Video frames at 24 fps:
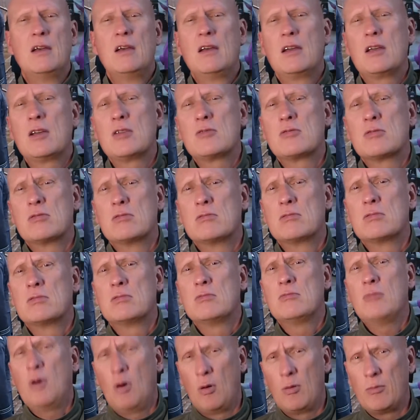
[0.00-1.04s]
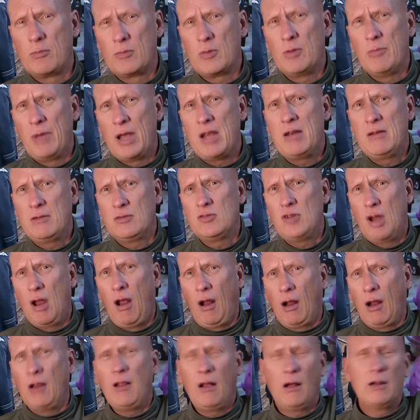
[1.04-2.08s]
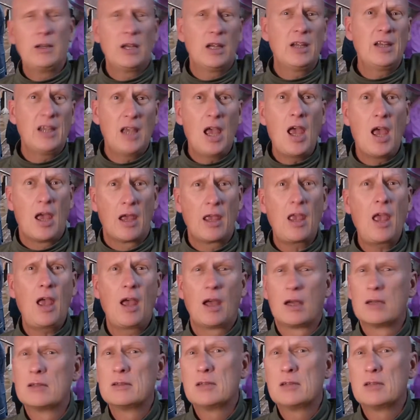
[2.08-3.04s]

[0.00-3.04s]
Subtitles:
He goes, "What, you mean?" "Oh, yeah, yeah, yeah,